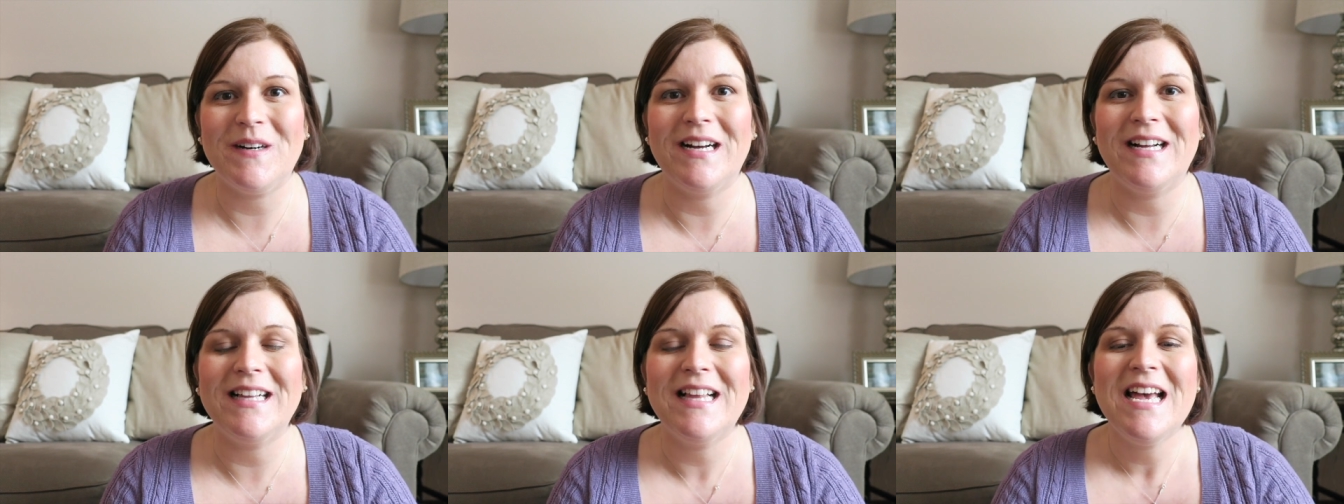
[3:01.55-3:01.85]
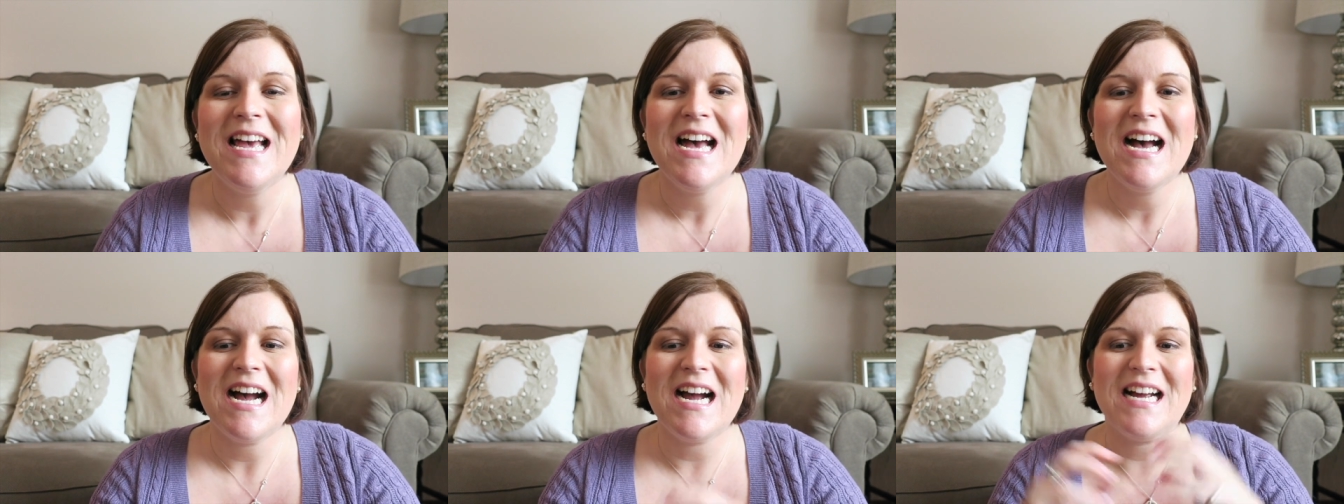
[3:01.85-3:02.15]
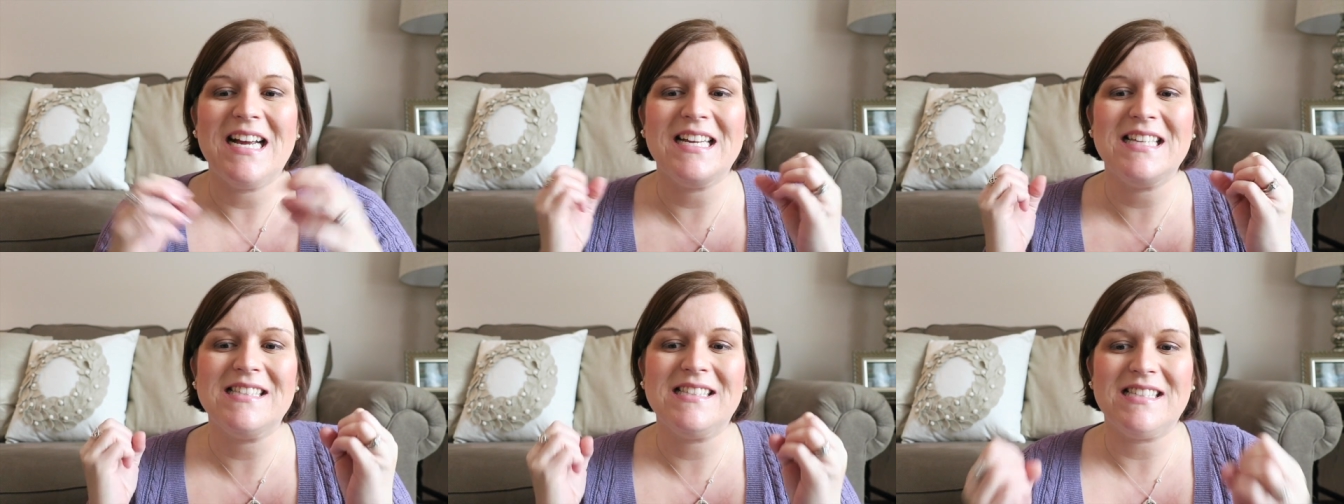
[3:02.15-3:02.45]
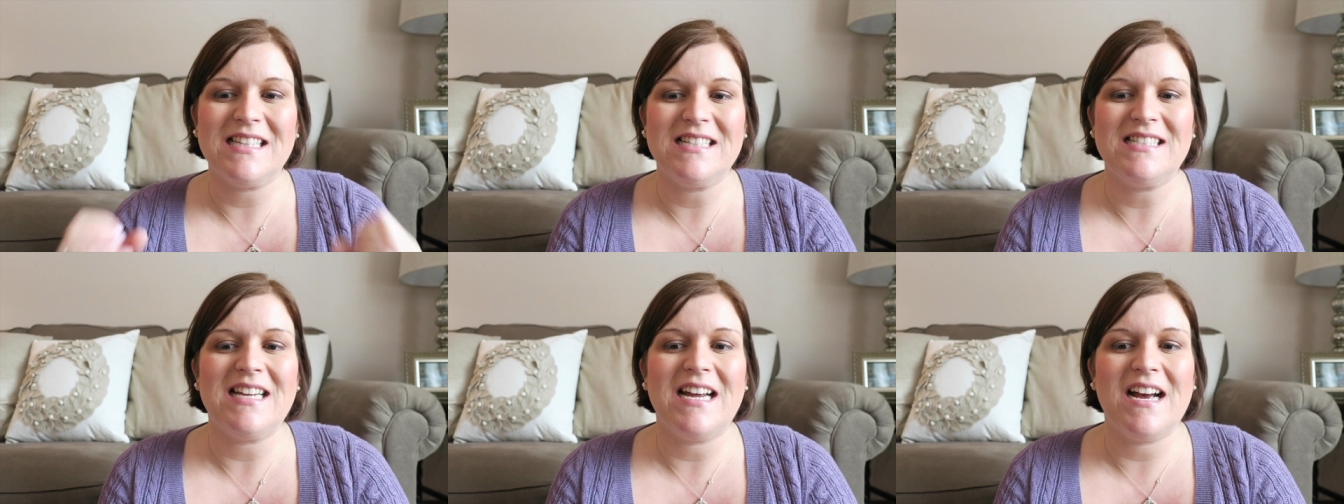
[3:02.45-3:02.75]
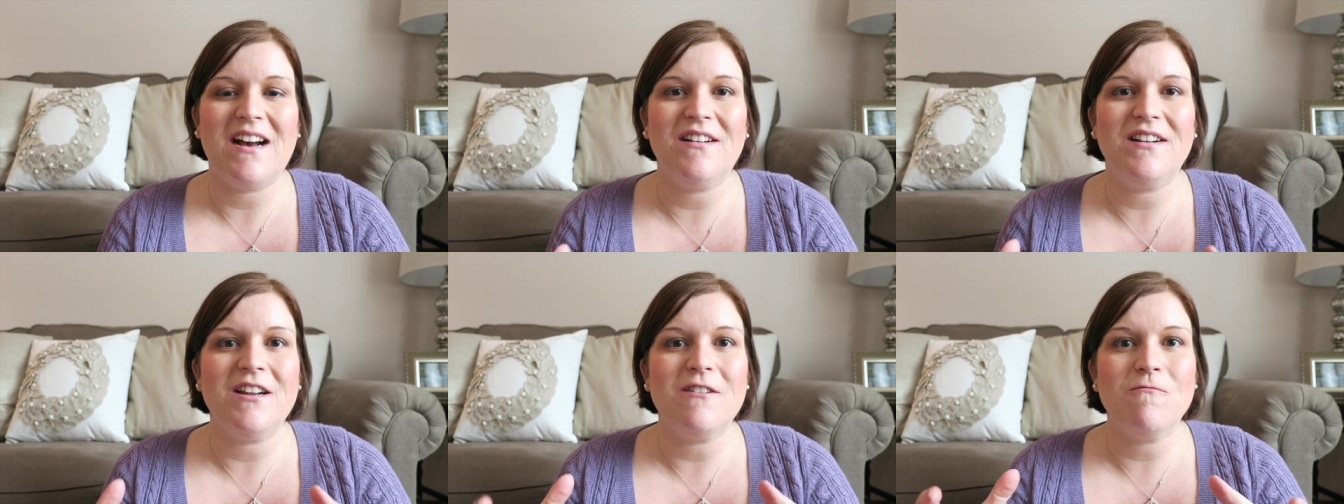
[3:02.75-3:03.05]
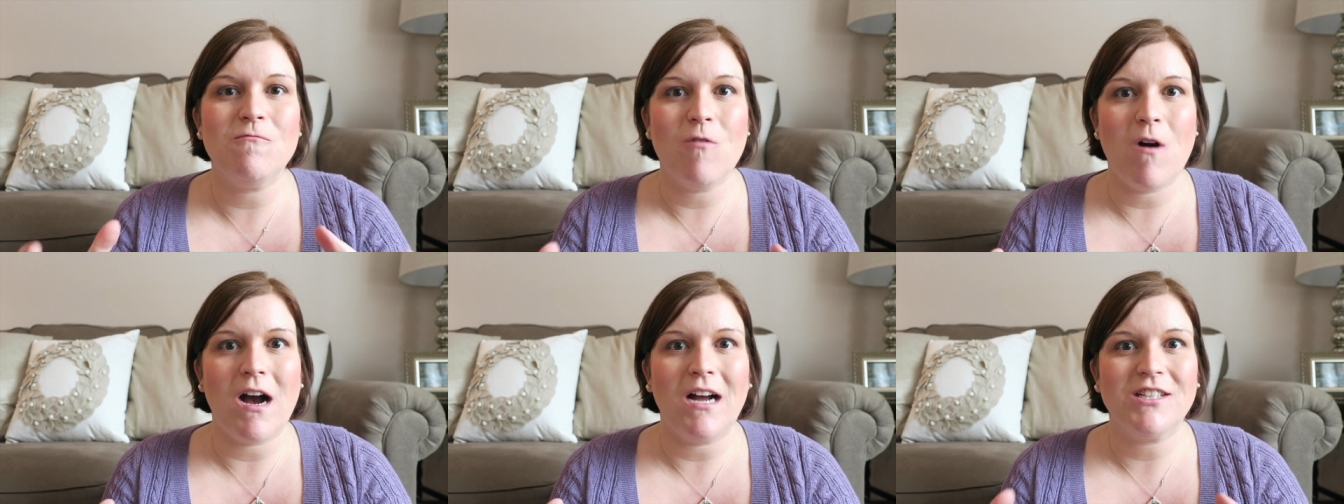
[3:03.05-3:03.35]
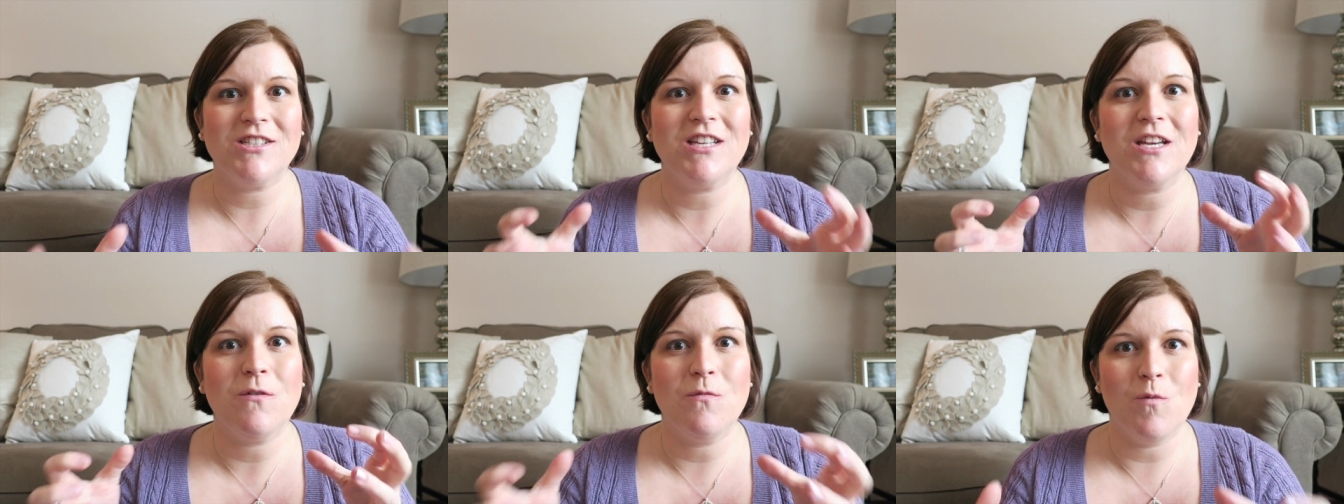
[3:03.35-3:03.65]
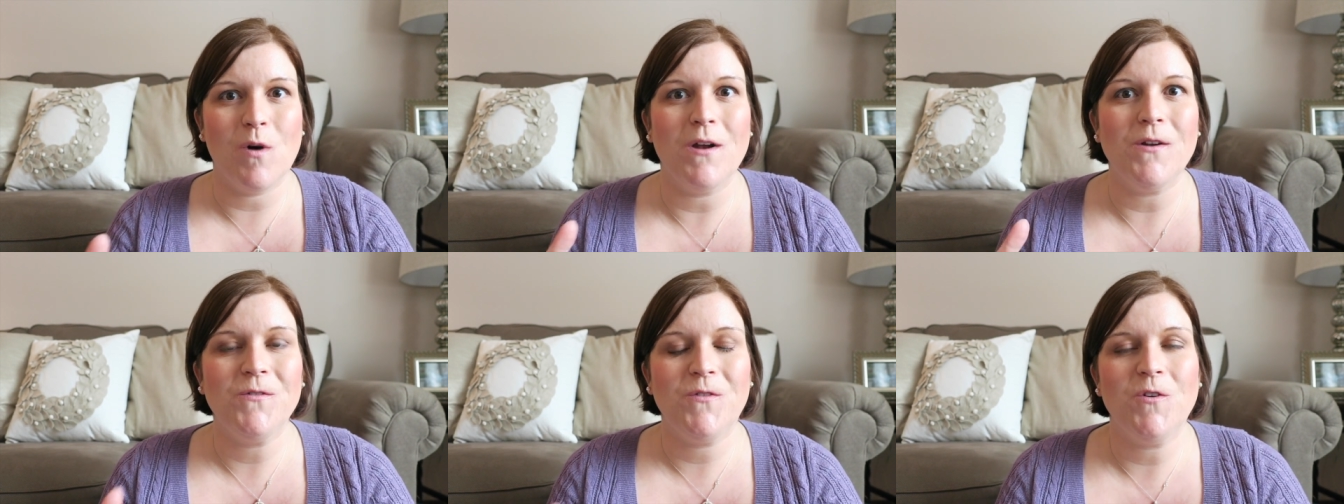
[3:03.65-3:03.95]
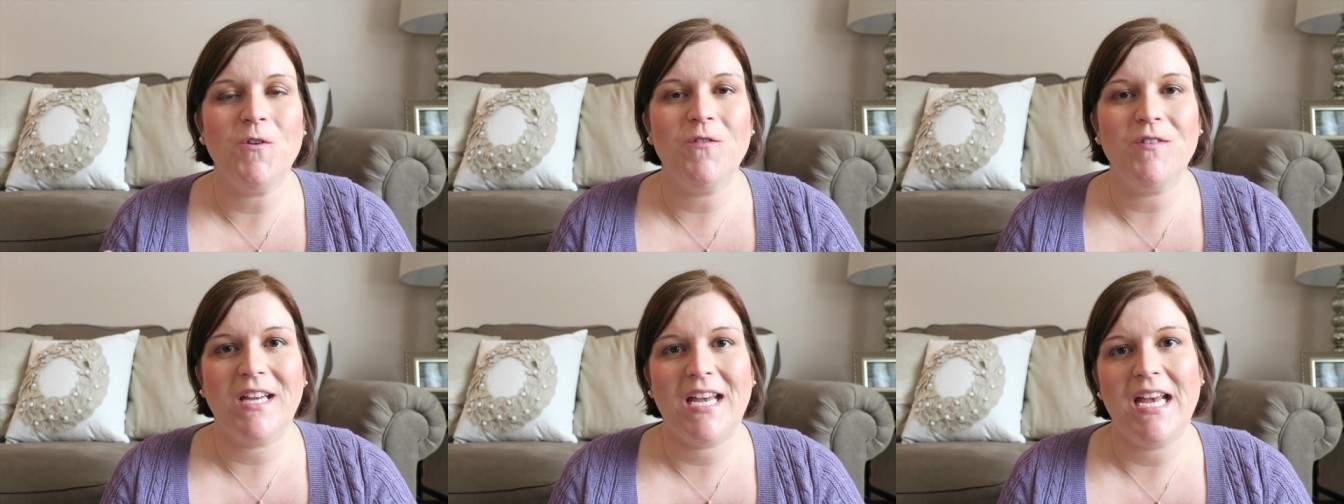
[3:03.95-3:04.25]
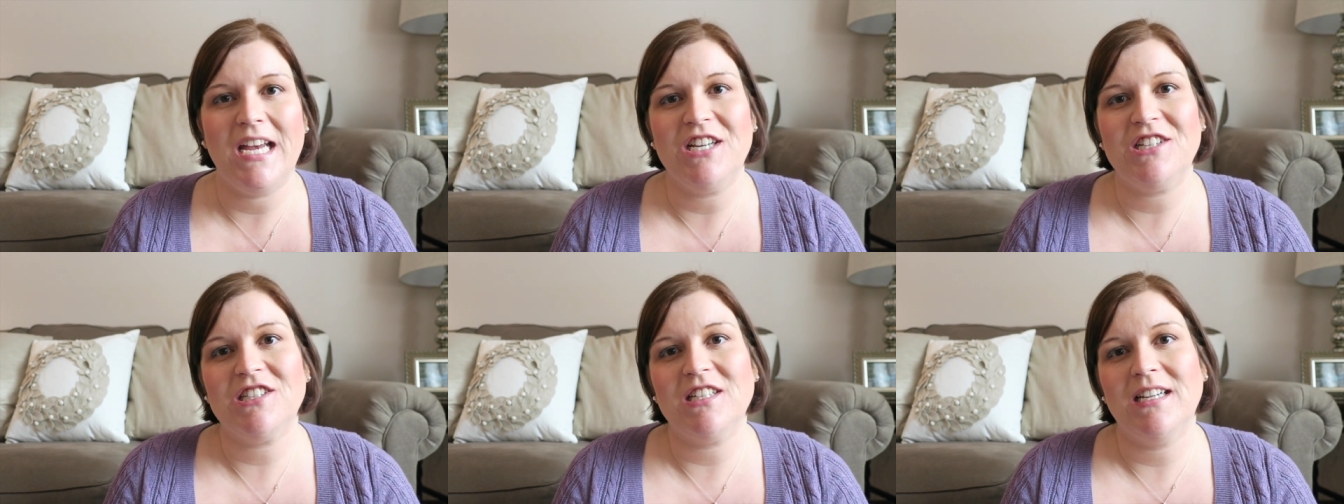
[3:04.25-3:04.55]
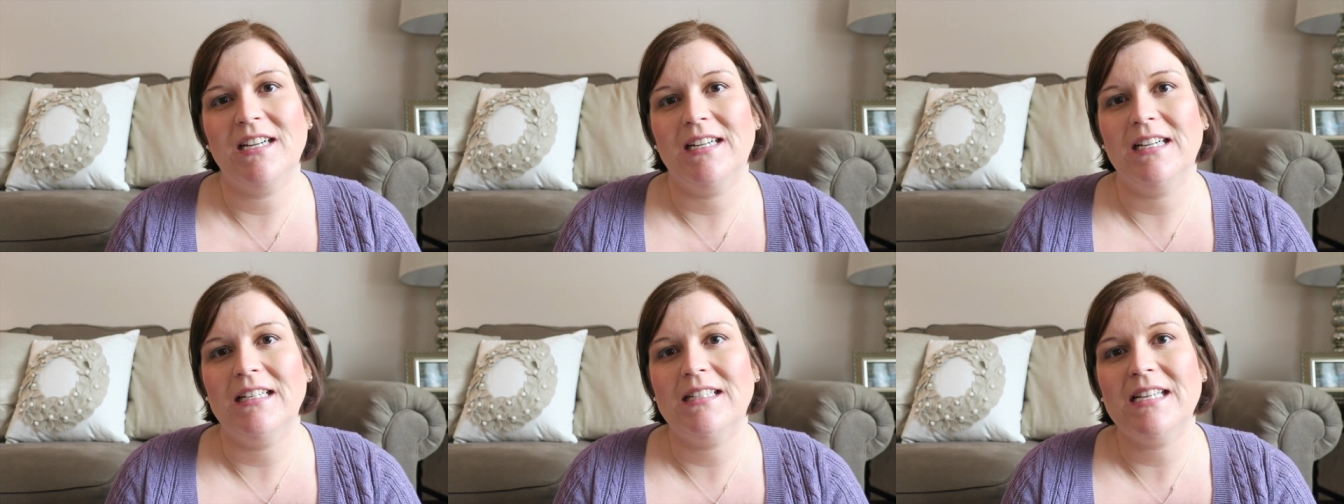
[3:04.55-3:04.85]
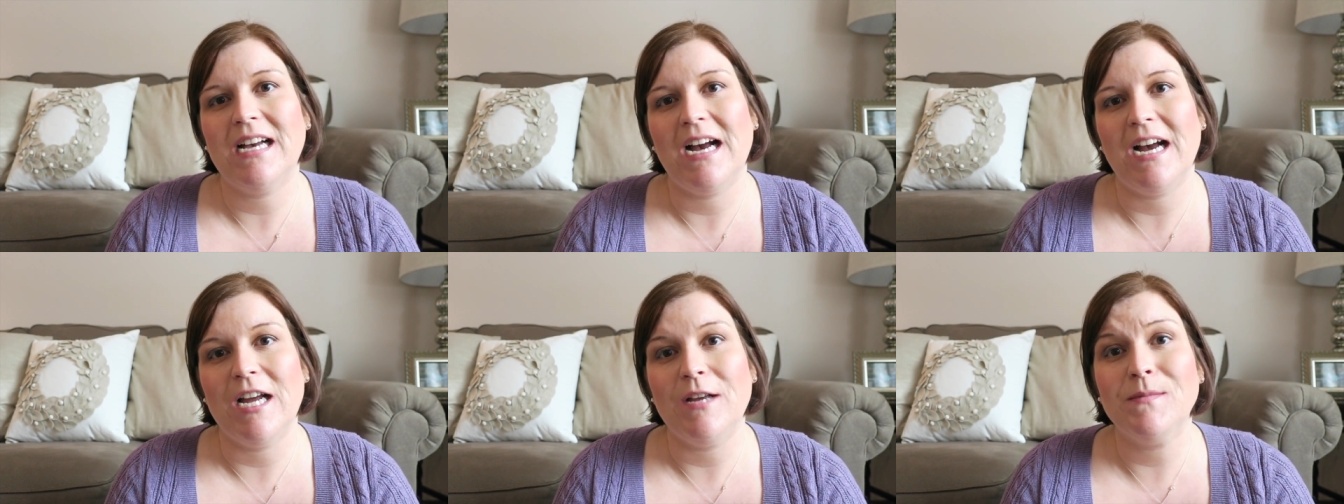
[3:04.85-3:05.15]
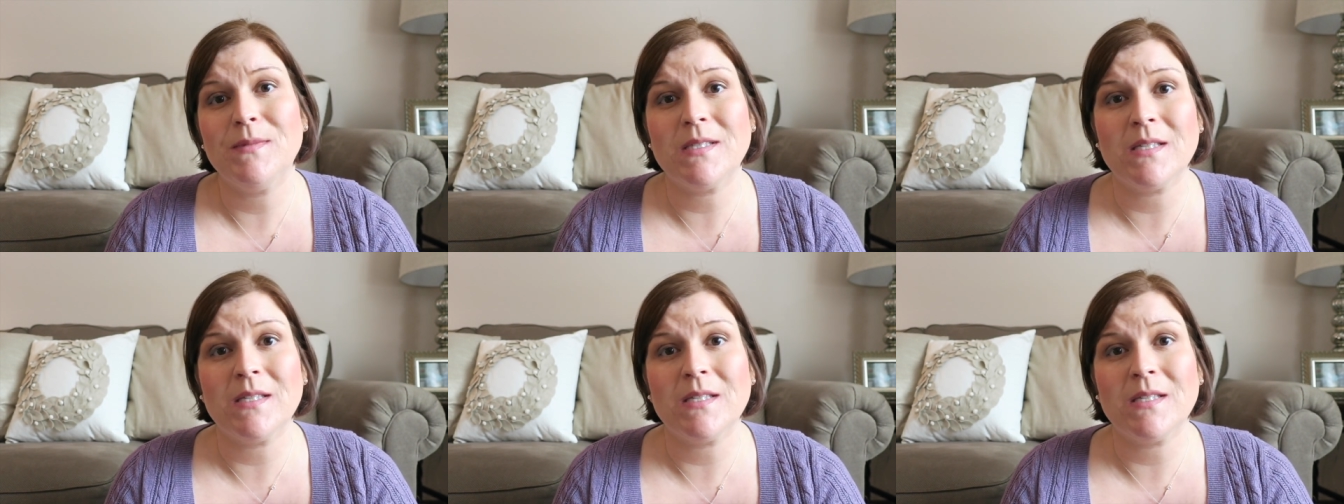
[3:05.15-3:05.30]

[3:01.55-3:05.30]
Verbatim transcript: will, and sit down and watch like one full vacation at a time.